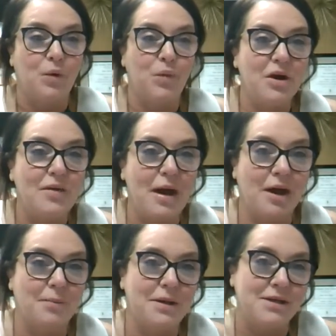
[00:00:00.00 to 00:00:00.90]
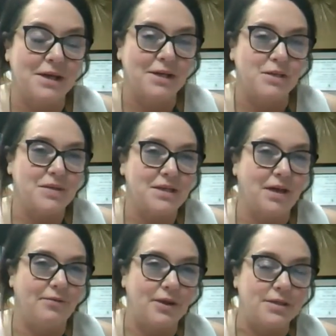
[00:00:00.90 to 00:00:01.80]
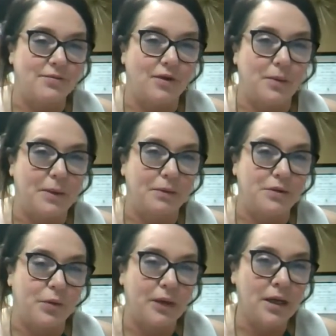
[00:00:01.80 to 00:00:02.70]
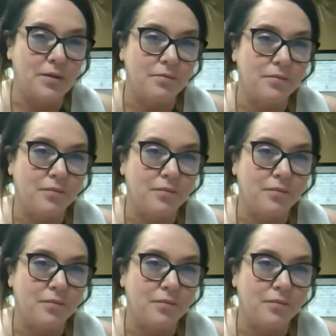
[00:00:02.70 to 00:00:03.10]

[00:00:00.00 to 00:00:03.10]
we know that can be done because we see evidence of other people doing it.